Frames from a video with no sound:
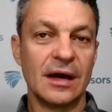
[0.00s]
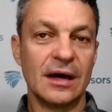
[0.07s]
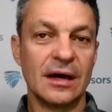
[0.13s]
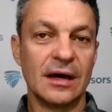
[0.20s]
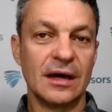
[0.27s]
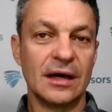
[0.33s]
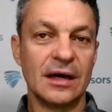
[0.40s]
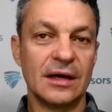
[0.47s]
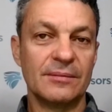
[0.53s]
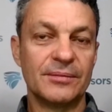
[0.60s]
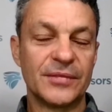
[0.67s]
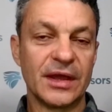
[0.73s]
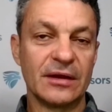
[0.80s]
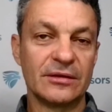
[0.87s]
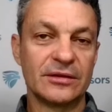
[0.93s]

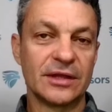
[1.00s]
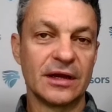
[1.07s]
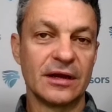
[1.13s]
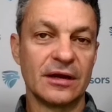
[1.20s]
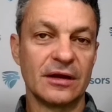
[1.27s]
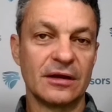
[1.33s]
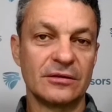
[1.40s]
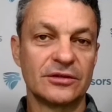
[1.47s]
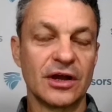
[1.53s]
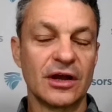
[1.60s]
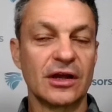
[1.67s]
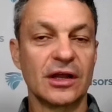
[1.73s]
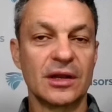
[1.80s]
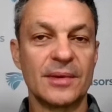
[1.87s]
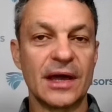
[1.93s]
They're
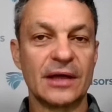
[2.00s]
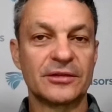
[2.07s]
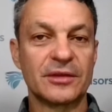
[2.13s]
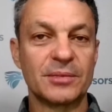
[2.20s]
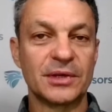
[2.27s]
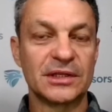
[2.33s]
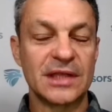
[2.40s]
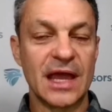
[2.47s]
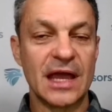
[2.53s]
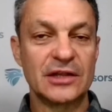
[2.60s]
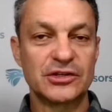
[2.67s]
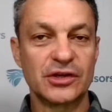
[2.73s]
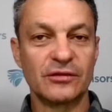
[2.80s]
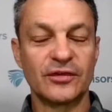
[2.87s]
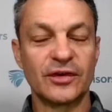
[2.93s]
talking about the
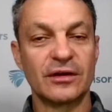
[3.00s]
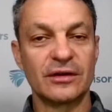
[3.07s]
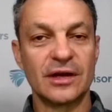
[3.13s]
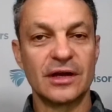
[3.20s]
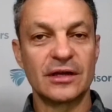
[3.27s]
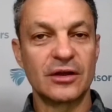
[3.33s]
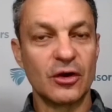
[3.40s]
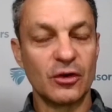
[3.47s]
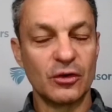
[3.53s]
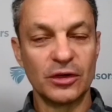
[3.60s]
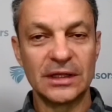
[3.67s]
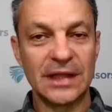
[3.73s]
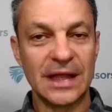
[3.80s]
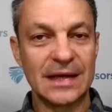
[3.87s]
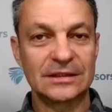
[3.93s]
potential for a
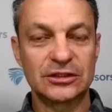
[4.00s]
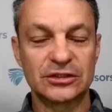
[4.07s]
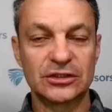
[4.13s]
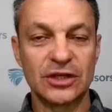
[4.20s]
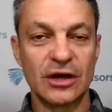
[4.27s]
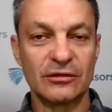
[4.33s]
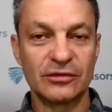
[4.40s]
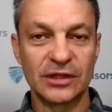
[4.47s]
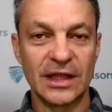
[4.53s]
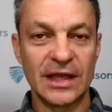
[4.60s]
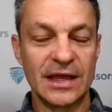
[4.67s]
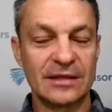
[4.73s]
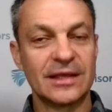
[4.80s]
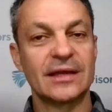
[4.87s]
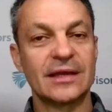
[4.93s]
Goldilocks soft
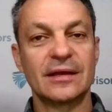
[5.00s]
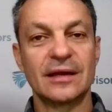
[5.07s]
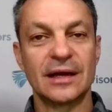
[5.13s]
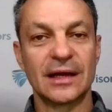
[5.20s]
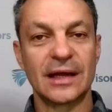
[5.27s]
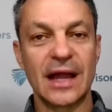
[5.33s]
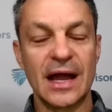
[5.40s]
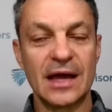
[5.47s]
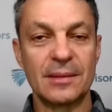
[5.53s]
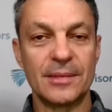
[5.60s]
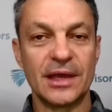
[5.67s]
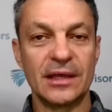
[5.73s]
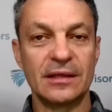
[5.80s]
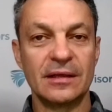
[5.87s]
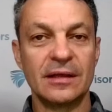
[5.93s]
landing
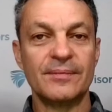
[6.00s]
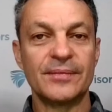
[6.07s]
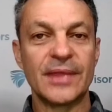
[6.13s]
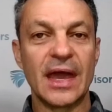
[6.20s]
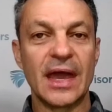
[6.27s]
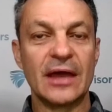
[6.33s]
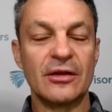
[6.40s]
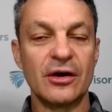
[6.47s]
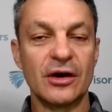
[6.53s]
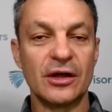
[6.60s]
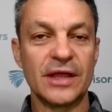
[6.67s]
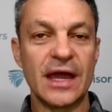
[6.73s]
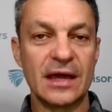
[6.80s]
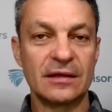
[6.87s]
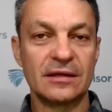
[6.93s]
economy. And all
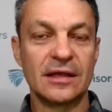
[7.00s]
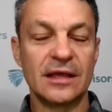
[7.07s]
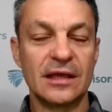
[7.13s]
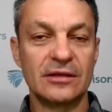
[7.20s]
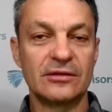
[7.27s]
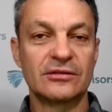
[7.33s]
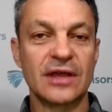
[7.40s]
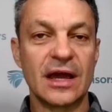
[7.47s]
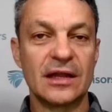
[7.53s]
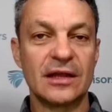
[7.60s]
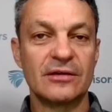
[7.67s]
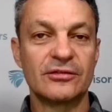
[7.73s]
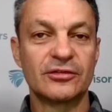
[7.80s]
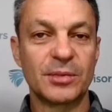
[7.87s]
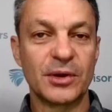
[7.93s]
that is
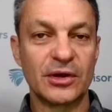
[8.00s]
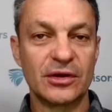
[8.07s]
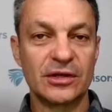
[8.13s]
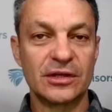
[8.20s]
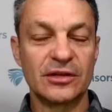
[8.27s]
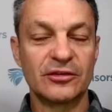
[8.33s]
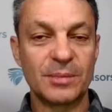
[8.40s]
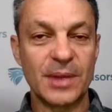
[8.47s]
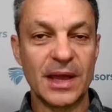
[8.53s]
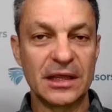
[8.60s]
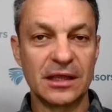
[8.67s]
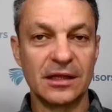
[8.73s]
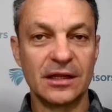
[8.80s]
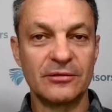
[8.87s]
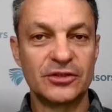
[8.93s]
kind of spurring the
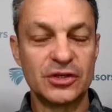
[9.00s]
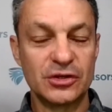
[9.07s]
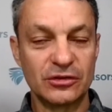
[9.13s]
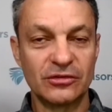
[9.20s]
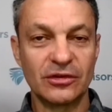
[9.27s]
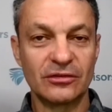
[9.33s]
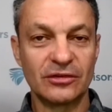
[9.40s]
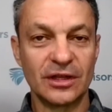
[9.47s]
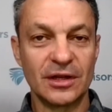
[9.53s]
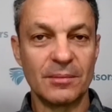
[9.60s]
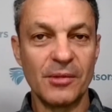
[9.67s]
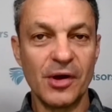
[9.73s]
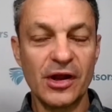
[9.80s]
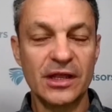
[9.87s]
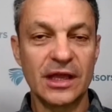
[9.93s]
speculative juices in the
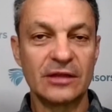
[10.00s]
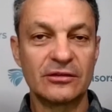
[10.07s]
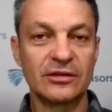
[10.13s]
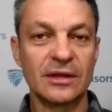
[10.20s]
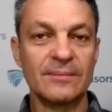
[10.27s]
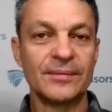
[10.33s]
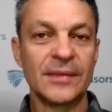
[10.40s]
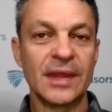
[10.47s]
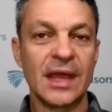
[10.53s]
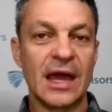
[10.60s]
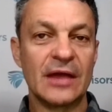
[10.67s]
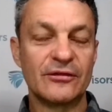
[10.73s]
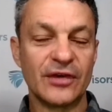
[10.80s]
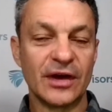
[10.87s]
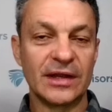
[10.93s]
markets.
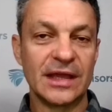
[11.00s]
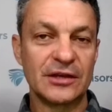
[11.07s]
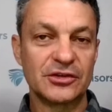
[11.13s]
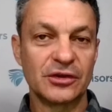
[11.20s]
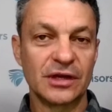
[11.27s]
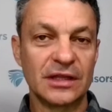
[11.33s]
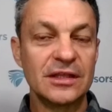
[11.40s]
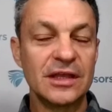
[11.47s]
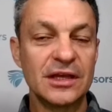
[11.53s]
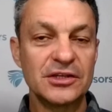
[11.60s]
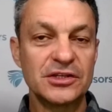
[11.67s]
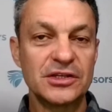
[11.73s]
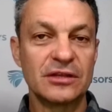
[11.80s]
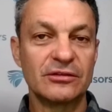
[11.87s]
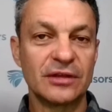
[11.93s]
And financial
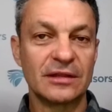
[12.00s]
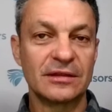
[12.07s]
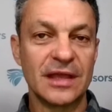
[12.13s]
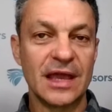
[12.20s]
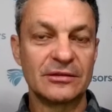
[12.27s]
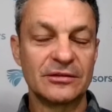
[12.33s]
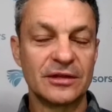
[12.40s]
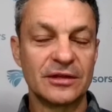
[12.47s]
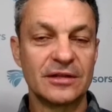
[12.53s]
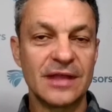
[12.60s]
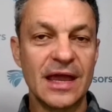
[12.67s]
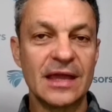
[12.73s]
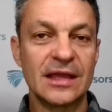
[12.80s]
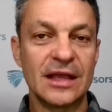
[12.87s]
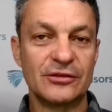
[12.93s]
conditions at the end of the
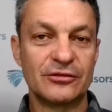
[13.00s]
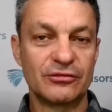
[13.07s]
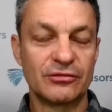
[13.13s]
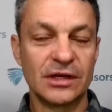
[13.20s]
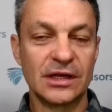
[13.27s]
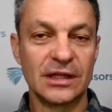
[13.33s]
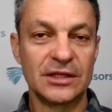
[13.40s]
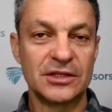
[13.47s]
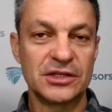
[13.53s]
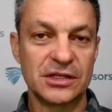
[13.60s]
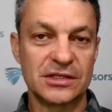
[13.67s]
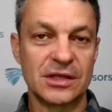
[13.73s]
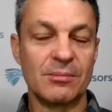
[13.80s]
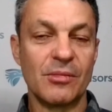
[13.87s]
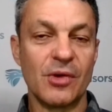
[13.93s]
day is really
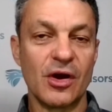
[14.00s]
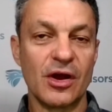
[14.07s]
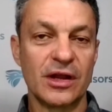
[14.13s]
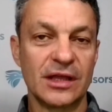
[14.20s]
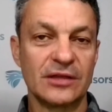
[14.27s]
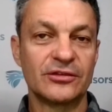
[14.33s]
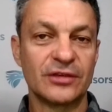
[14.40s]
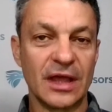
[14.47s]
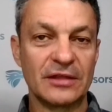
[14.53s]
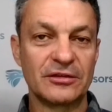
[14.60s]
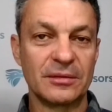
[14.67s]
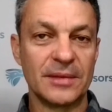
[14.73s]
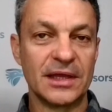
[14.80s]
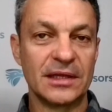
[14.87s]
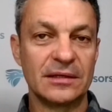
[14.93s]
just a market
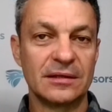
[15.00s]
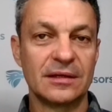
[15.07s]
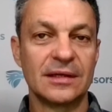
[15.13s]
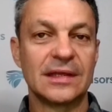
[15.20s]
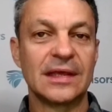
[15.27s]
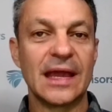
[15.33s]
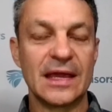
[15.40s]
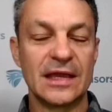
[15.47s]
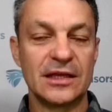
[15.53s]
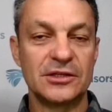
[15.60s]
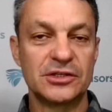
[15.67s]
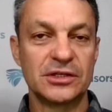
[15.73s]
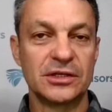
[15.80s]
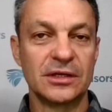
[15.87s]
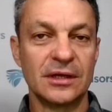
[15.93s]
sentiment
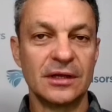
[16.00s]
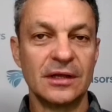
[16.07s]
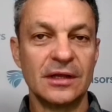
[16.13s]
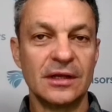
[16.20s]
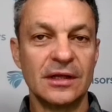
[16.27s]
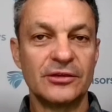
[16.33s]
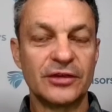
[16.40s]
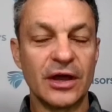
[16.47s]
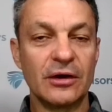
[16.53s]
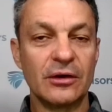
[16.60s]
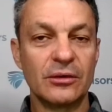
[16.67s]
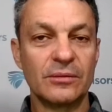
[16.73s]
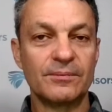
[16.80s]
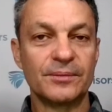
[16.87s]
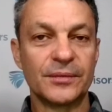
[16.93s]
gauge.
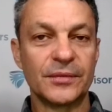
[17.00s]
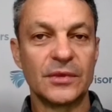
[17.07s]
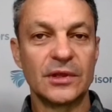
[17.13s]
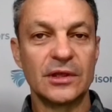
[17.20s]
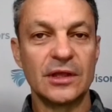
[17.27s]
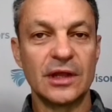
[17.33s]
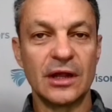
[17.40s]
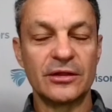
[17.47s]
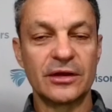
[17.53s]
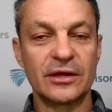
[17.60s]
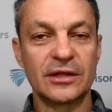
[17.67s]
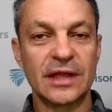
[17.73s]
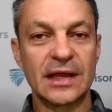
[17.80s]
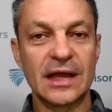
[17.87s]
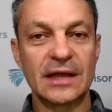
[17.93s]
So, you know,
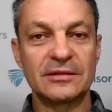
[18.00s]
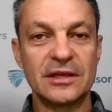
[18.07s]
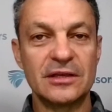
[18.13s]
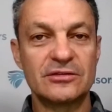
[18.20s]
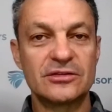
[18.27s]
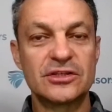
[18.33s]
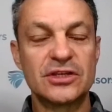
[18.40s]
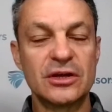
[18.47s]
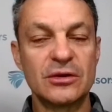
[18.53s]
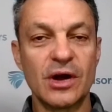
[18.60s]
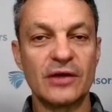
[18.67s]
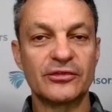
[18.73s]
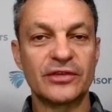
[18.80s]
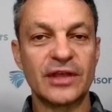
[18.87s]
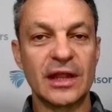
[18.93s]
they got these two
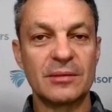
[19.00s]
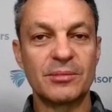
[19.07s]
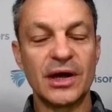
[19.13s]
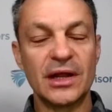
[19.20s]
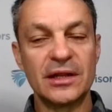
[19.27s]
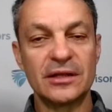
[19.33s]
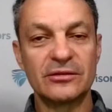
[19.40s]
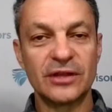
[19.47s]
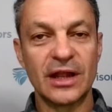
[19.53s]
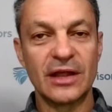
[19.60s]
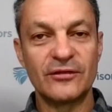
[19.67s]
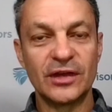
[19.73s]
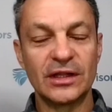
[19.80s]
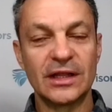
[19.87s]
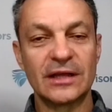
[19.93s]
offsetting buttons, and
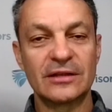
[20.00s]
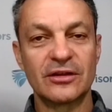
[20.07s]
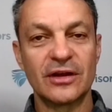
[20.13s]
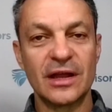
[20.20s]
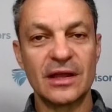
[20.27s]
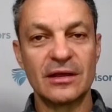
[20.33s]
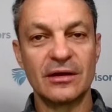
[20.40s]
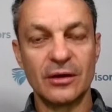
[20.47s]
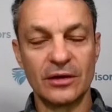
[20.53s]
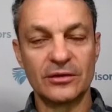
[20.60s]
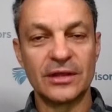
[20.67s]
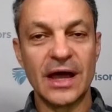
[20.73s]
I feel like they're